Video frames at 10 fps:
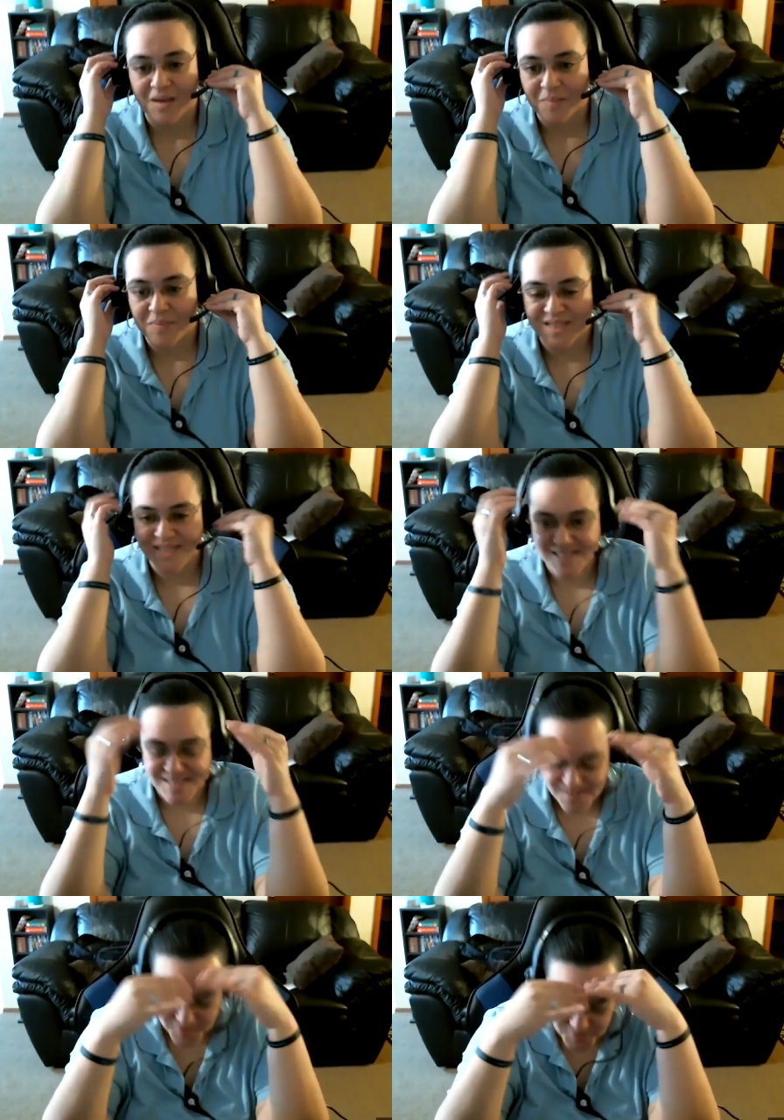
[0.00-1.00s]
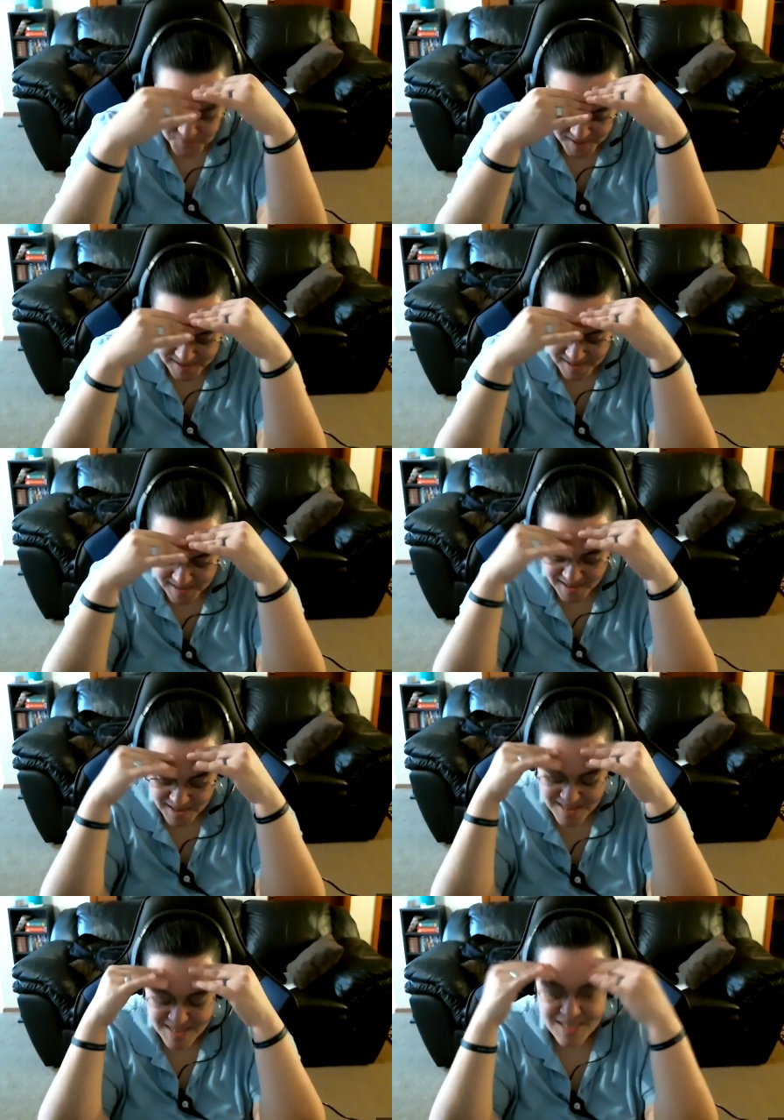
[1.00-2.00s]
Blessings, everyone.
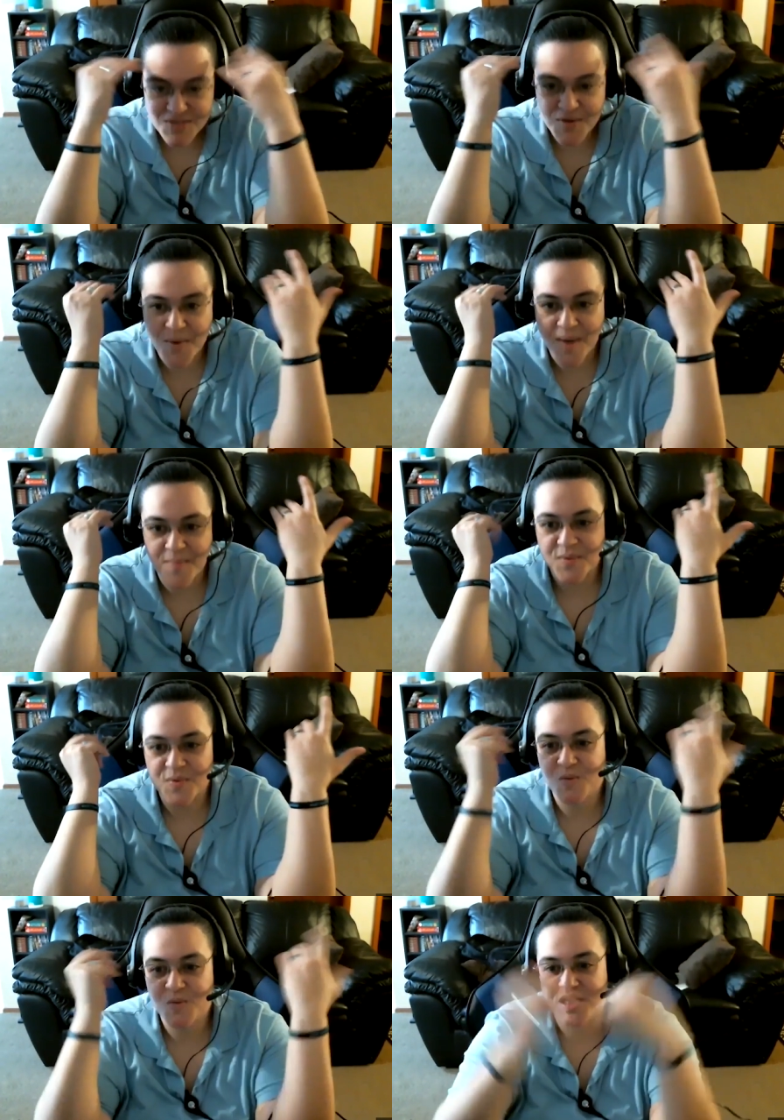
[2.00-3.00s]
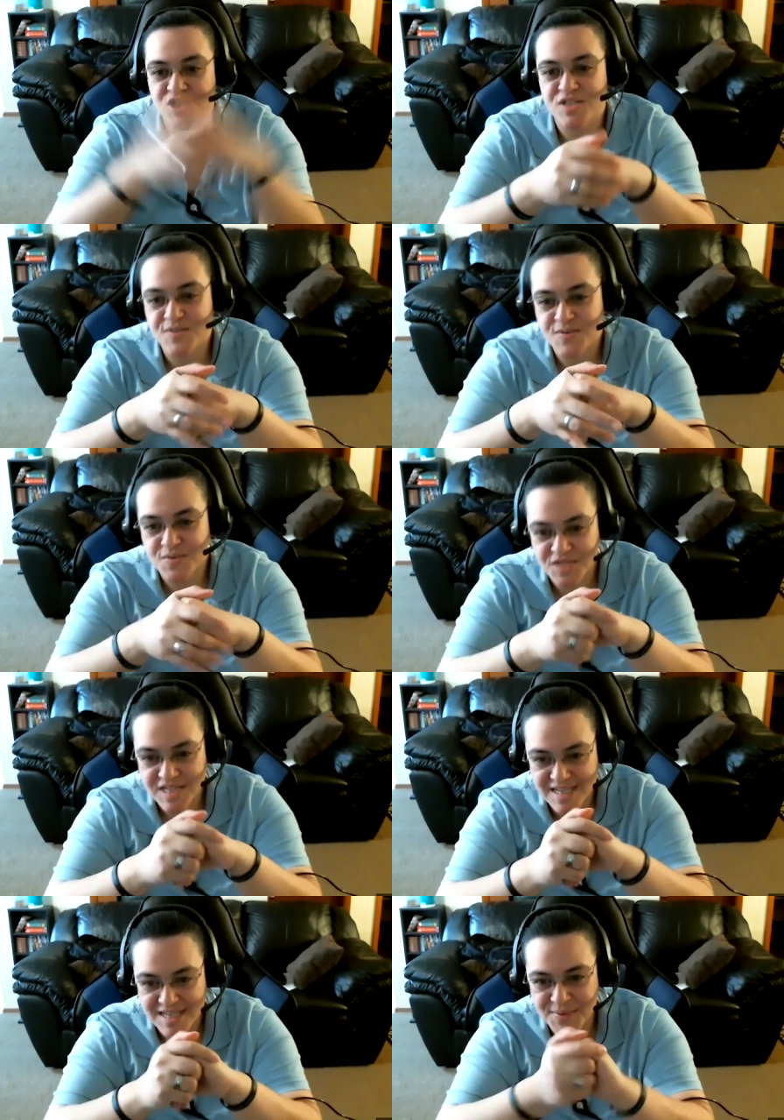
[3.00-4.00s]
This is Noemi with
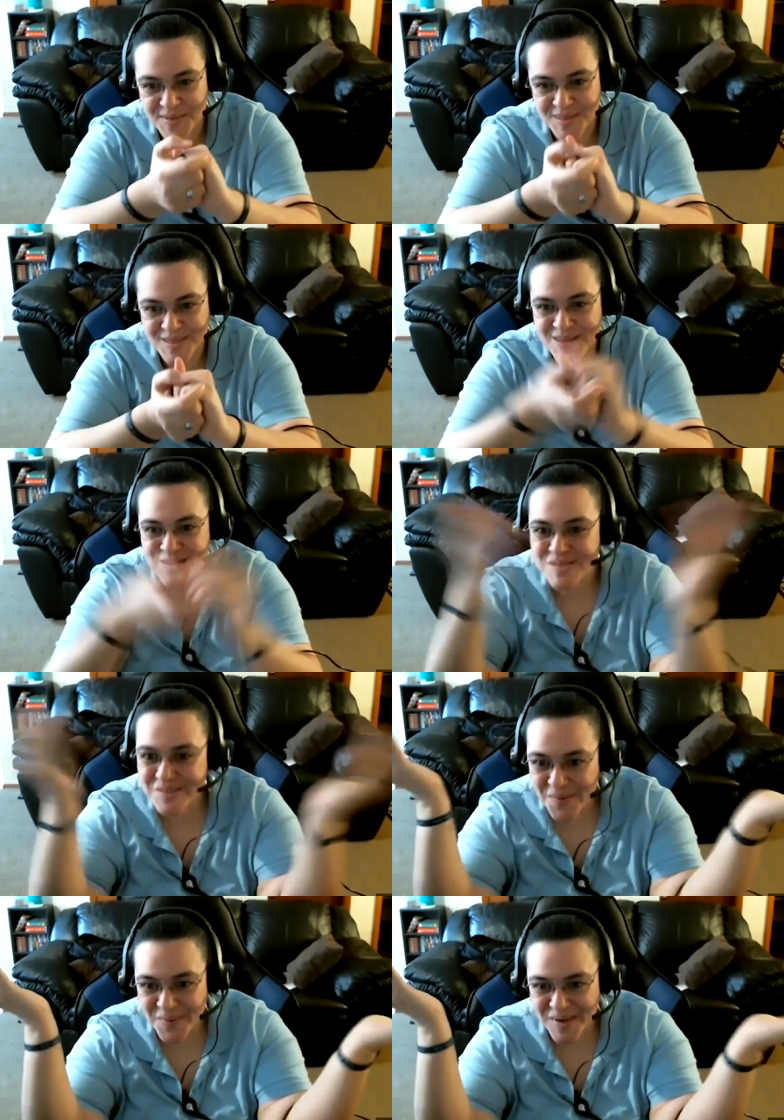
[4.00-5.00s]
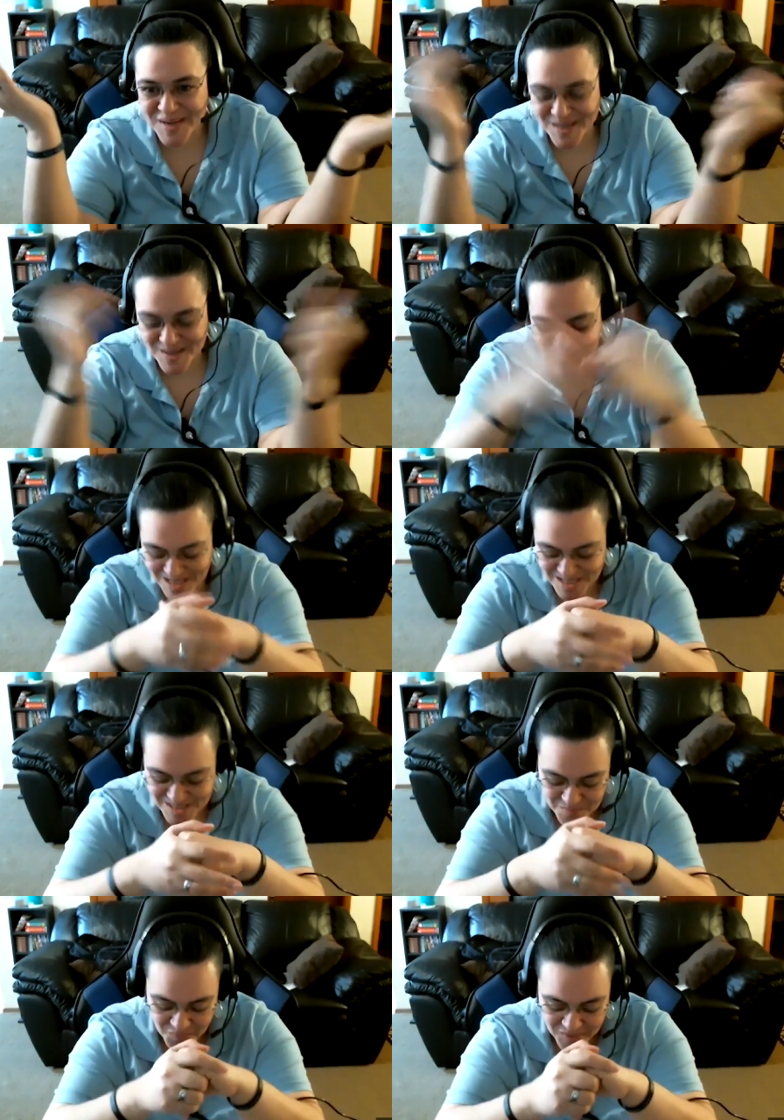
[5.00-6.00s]
BG2G with another story, another
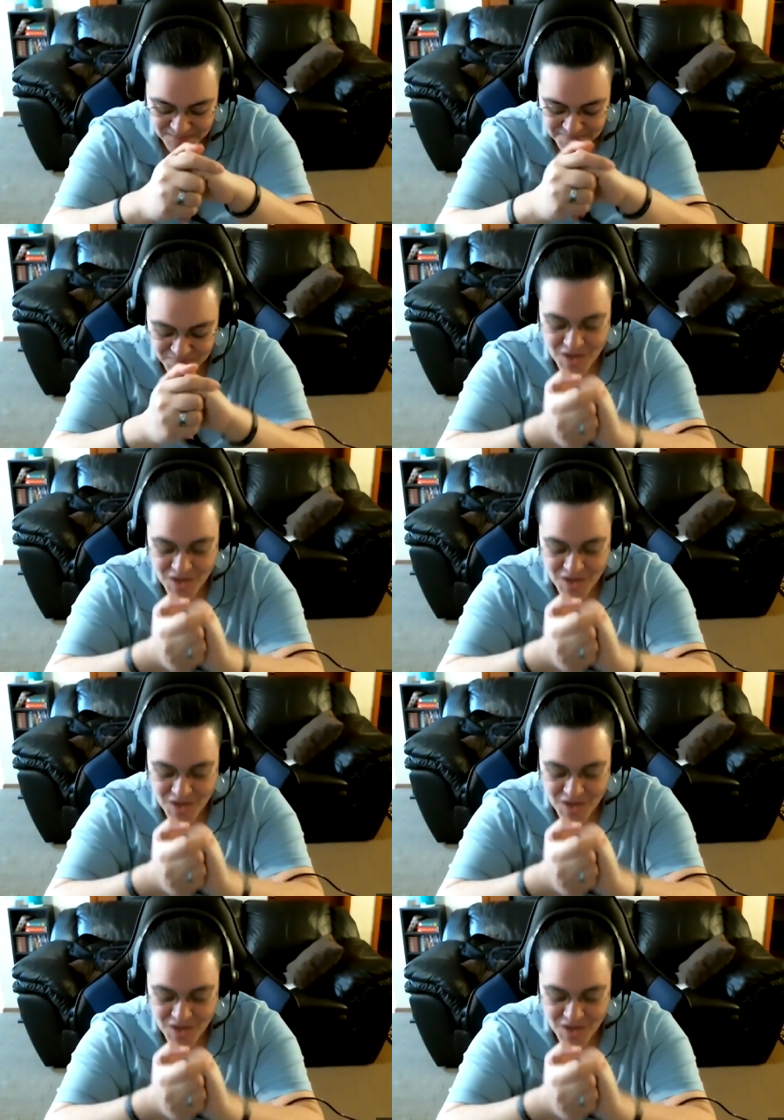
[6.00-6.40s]
testimony.